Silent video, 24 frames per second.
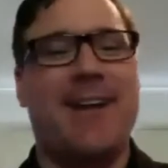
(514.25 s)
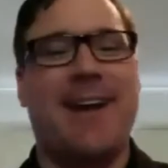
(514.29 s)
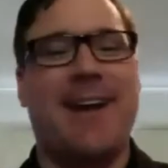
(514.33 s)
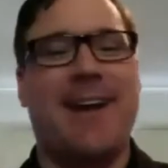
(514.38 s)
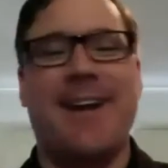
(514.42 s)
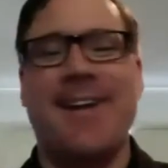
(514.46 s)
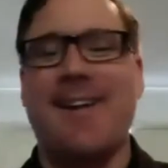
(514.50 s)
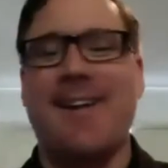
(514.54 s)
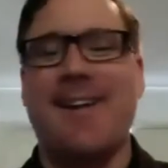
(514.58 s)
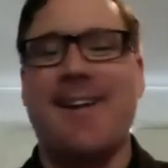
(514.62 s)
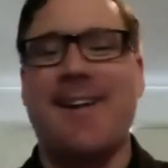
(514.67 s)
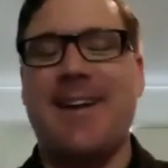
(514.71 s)

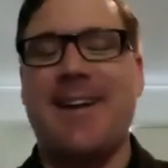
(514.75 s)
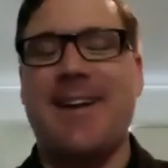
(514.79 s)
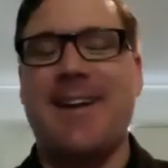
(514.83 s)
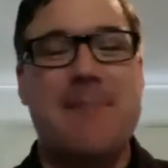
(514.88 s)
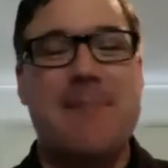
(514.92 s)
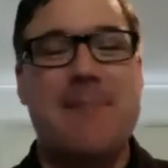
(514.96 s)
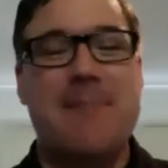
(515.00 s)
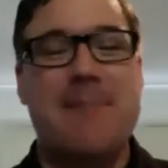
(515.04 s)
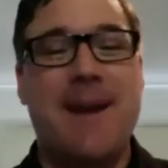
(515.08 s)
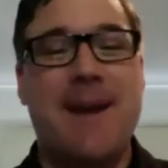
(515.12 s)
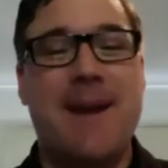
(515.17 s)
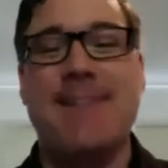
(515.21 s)
that
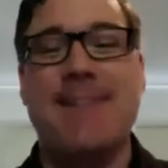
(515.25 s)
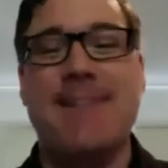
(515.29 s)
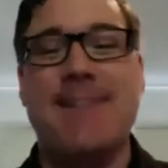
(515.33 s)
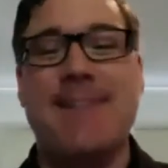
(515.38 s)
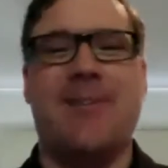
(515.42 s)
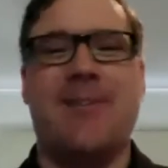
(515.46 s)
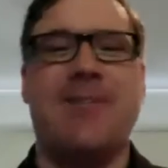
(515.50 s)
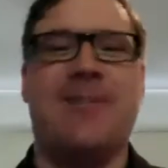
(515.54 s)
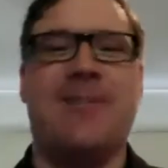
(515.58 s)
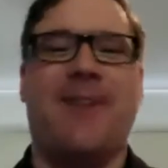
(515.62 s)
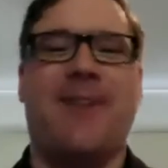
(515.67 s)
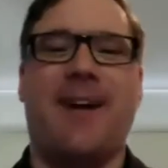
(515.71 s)

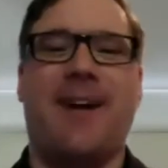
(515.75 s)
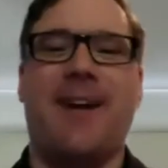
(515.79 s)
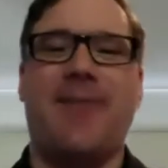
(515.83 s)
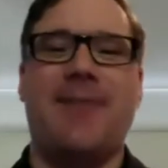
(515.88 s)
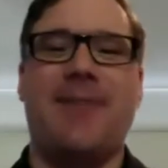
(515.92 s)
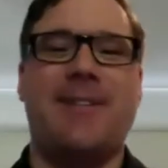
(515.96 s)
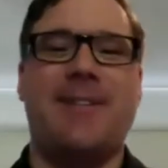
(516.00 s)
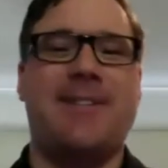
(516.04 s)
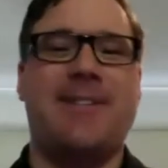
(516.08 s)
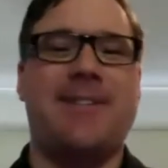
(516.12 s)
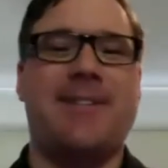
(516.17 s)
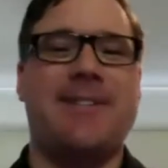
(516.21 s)
amazing viewfinder,
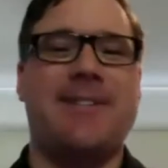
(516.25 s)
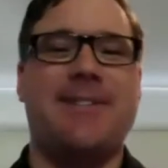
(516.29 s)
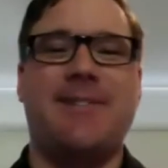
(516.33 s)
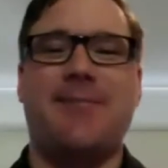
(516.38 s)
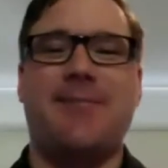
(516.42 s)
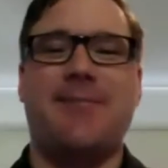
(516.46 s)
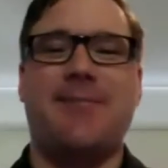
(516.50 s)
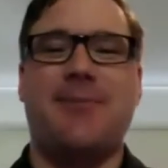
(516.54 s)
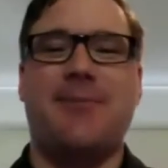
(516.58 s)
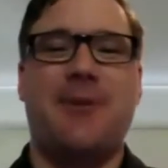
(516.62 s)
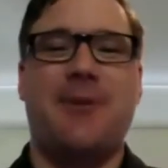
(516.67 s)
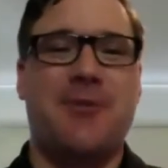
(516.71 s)
which is
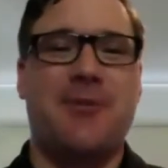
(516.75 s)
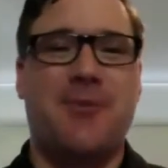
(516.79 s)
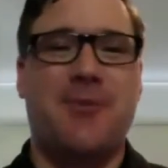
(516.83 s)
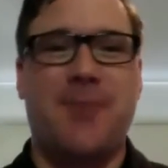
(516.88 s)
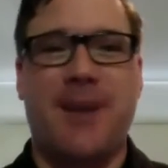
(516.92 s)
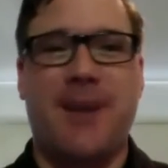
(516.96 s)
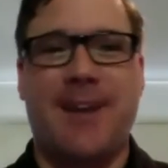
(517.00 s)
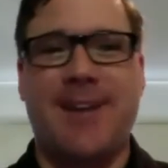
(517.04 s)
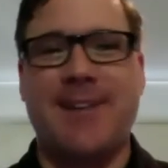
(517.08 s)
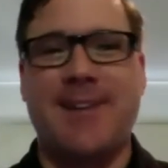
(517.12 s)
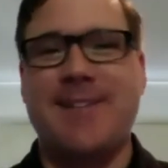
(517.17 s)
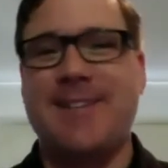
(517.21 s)
the world's
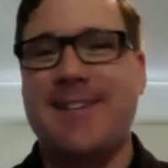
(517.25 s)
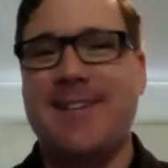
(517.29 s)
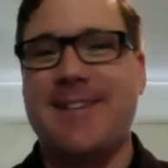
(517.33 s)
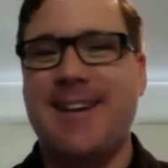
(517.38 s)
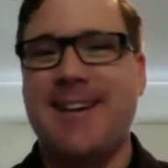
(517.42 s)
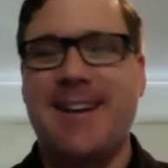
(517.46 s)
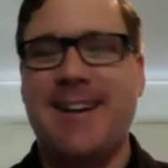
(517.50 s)
biggest,